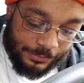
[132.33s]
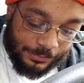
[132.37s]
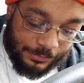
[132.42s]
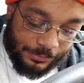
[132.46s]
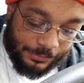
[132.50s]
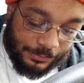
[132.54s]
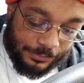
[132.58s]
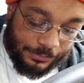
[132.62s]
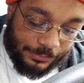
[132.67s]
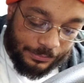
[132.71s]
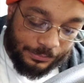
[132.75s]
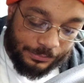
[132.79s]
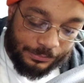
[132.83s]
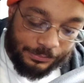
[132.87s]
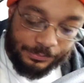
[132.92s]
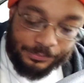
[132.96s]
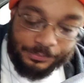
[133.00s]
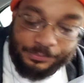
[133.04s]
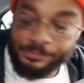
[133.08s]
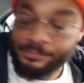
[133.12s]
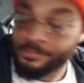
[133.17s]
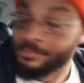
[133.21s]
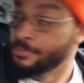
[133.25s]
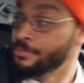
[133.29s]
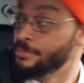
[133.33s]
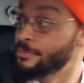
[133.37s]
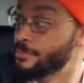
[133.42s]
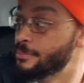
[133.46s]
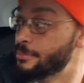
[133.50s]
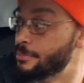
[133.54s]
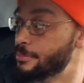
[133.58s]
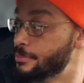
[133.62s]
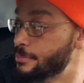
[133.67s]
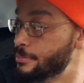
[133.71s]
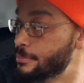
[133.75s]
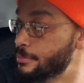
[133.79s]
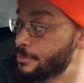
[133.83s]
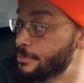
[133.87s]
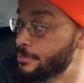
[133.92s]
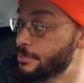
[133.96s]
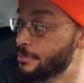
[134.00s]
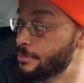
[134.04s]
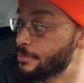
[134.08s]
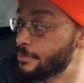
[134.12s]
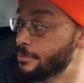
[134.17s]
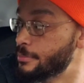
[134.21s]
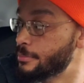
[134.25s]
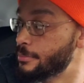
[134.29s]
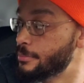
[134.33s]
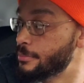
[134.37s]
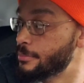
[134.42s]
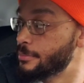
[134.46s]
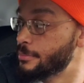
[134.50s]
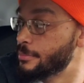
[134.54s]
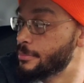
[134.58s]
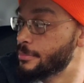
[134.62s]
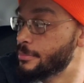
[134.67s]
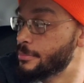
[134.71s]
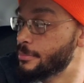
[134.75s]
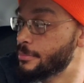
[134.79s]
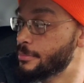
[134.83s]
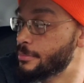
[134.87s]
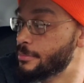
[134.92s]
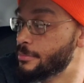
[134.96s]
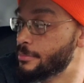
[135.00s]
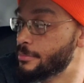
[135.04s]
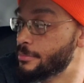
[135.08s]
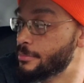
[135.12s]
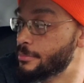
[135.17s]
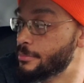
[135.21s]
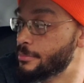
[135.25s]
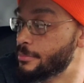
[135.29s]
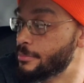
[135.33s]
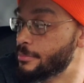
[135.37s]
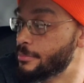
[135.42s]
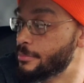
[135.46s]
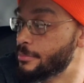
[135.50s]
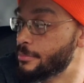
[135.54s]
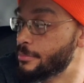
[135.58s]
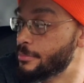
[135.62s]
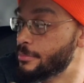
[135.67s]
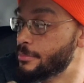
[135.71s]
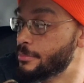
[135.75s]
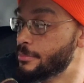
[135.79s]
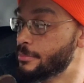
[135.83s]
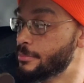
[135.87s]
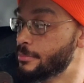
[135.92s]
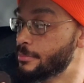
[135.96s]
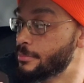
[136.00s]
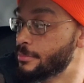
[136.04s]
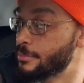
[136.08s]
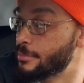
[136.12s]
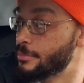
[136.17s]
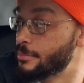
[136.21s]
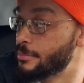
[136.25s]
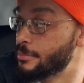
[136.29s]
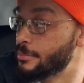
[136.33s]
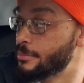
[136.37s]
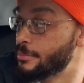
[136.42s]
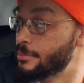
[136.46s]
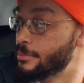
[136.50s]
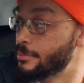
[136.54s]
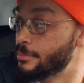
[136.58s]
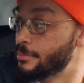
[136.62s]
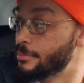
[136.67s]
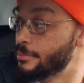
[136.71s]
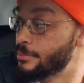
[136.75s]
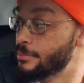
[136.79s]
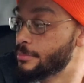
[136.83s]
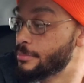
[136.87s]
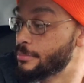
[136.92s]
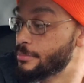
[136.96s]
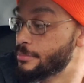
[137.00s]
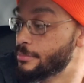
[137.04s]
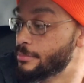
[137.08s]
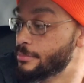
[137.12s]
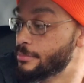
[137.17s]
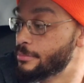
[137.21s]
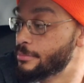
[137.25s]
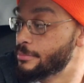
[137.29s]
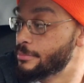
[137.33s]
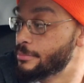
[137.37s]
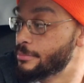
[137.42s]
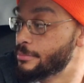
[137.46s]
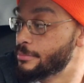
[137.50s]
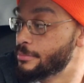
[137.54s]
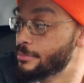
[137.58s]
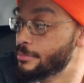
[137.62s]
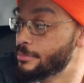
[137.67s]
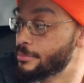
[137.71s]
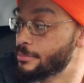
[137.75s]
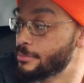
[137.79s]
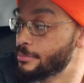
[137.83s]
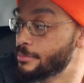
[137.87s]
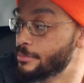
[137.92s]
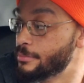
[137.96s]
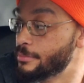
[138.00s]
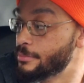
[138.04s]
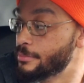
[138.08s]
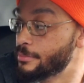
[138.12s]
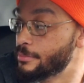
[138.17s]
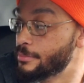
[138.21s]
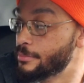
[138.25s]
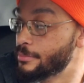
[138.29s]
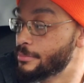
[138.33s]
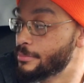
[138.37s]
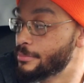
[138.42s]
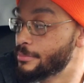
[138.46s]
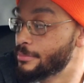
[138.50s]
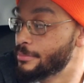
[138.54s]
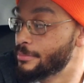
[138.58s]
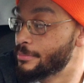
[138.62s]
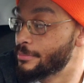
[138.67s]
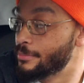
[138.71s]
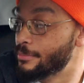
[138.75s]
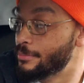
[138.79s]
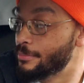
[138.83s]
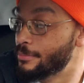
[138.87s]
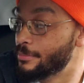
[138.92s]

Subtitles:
(silent)